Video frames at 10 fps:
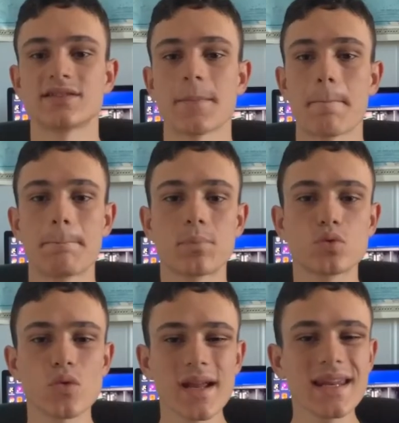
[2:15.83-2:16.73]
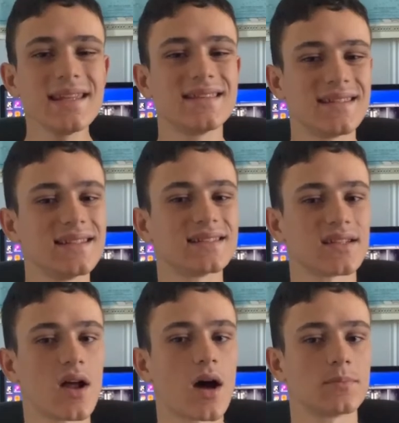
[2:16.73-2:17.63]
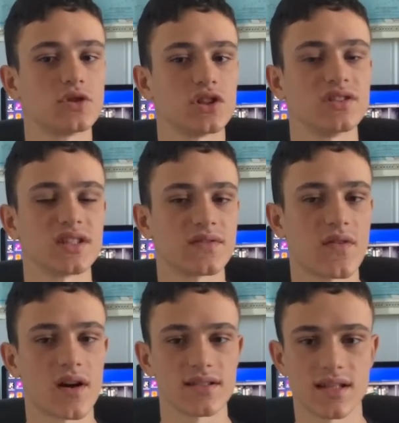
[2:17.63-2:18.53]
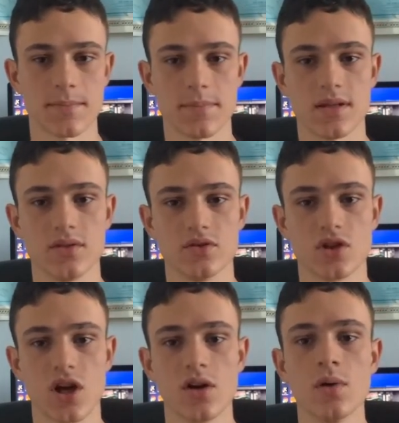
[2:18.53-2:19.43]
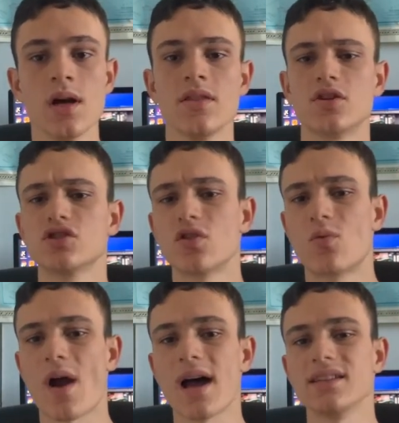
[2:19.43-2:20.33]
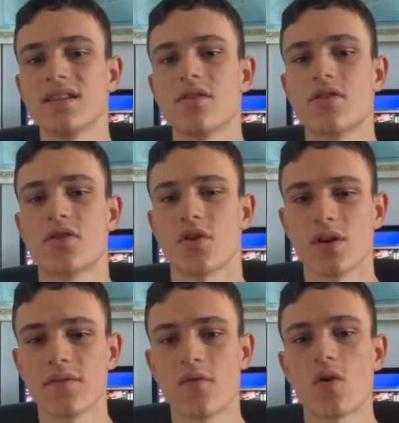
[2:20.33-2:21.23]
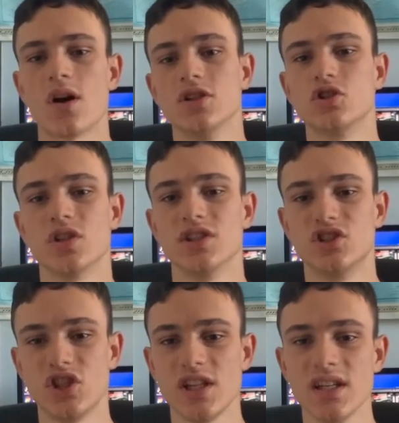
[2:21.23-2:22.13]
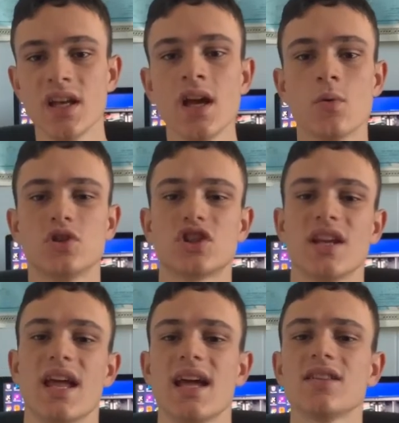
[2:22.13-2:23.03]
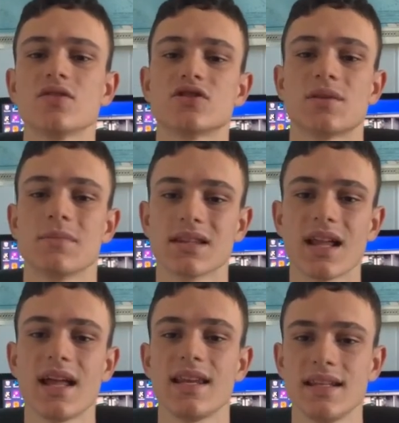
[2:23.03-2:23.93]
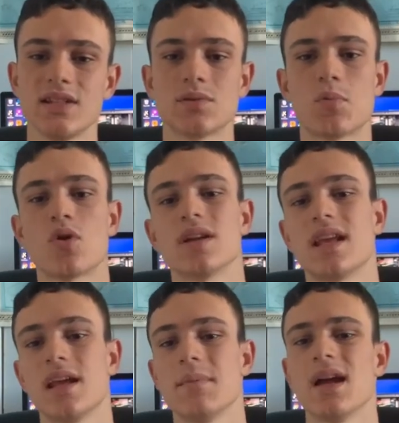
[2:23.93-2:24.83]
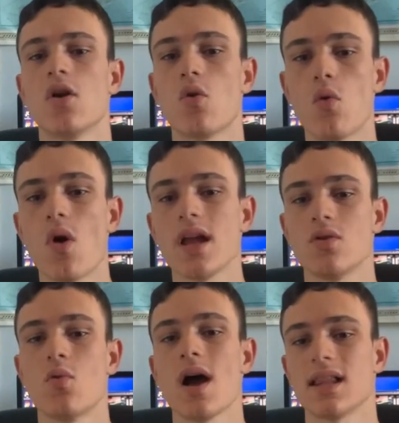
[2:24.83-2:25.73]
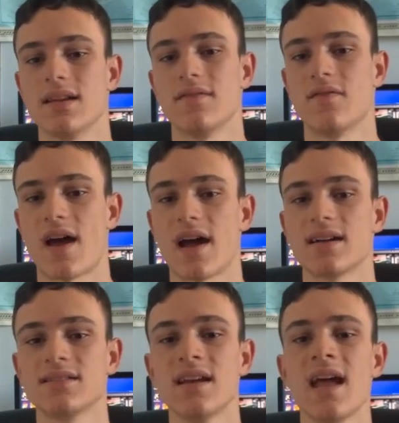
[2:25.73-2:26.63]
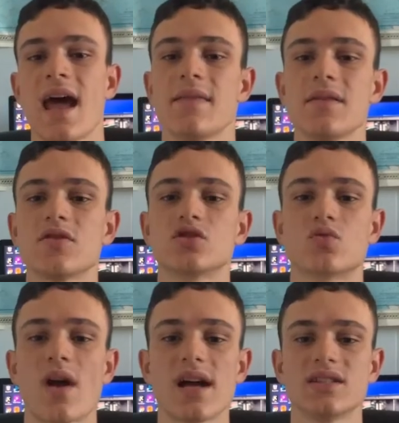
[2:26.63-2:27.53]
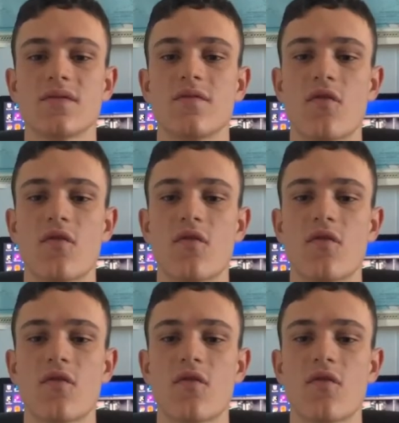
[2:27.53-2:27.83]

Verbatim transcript: some pretty decent options as far as A P Us go. There's the Ryzen thirty-four hundred G, which can handle some light esport gaming quite well, in fact. And then there's Ryzen